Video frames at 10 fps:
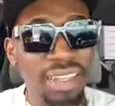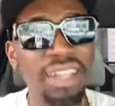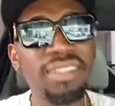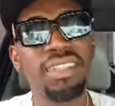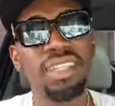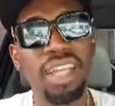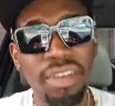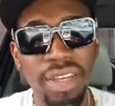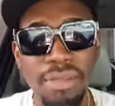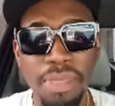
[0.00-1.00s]

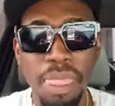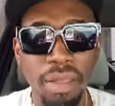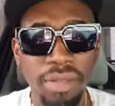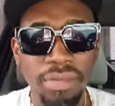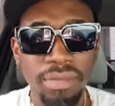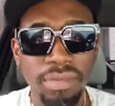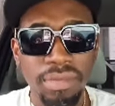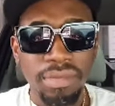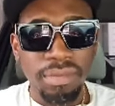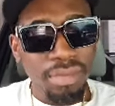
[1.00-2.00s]
considerate?
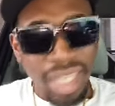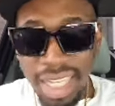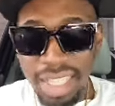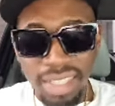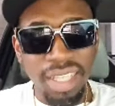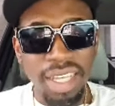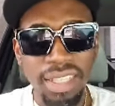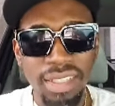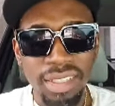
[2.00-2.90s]
Mother's Day?